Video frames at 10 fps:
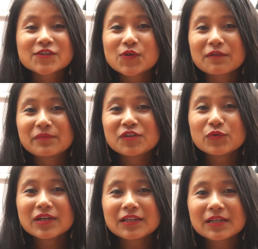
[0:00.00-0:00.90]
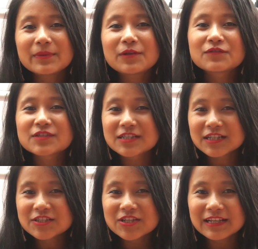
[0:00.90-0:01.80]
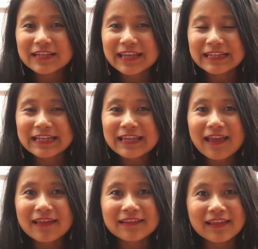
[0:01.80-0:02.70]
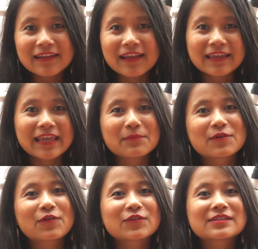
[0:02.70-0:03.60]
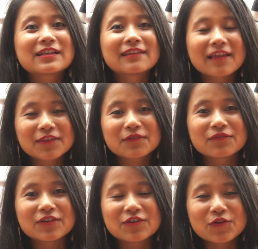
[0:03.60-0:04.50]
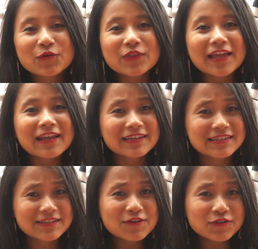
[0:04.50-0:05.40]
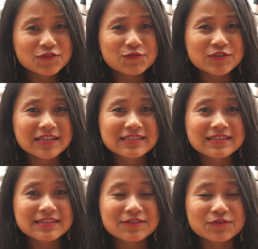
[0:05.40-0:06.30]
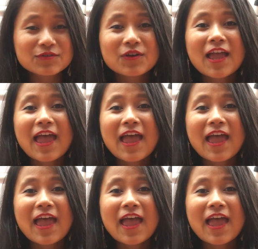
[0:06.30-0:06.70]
So I've been doing a little bit of searching lately, and then I came across another video that I did not do justice to,